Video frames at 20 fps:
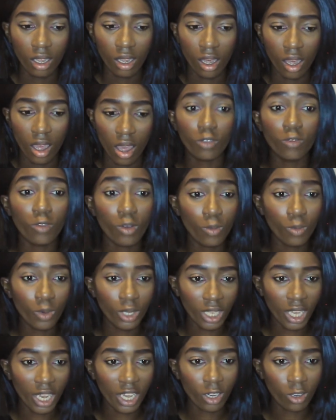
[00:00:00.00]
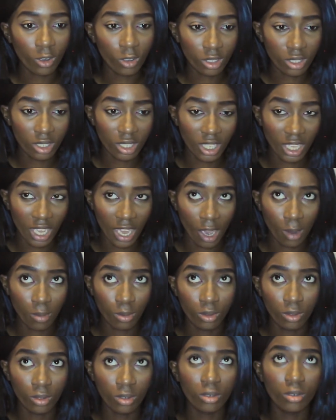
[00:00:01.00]
So from when I got to the
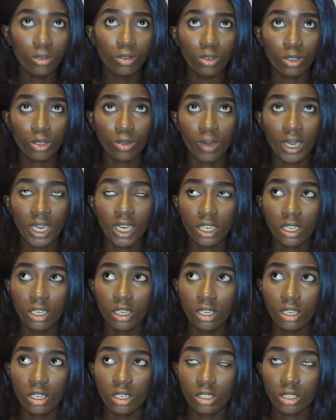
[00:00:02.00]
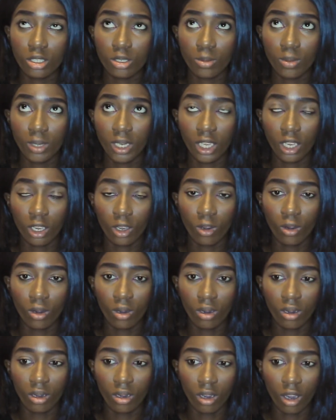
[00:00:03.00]
airport all the way to when I
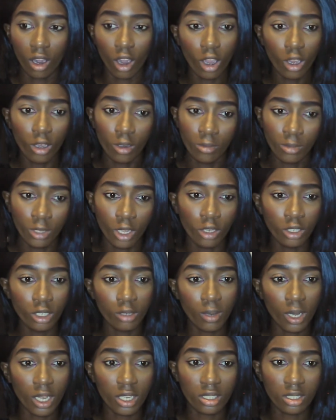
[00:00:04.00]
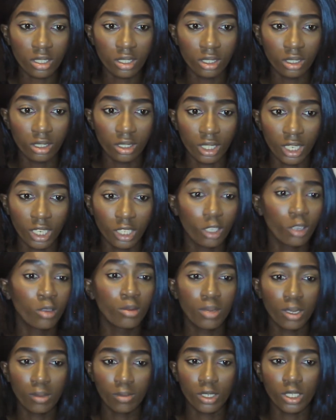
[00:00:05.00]
got home, the only
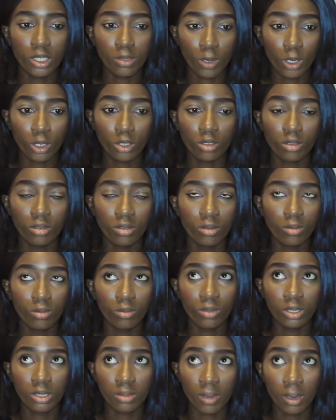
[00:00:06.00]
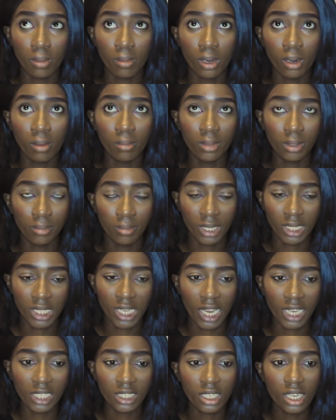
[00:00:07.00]
people I'd spoken to was my mum and my
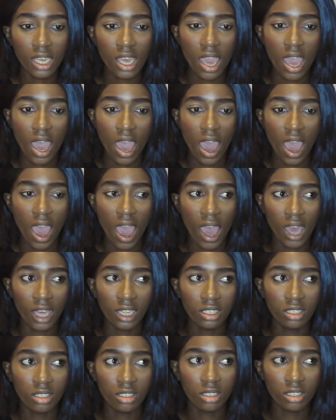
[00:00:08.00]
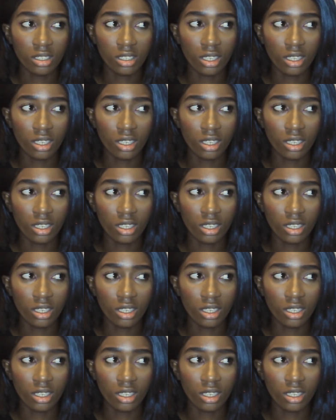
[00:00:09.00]
dad. And